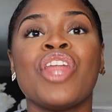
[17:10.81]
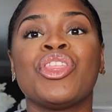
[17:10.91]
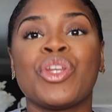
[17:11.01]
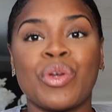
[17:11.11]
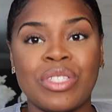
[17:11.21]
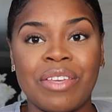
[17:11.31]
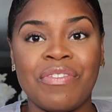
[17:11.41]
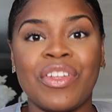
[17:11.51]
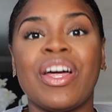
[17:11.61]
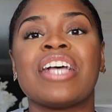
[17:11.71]
the nursing
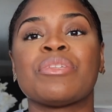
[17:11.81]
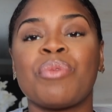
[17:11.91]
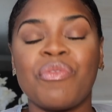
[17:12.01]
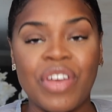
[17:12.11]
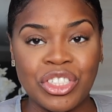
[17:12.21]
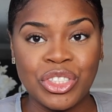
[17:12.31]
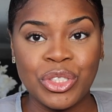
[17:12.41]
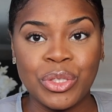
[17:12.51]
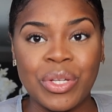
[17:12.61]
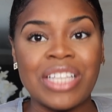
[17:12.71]
field as a professional,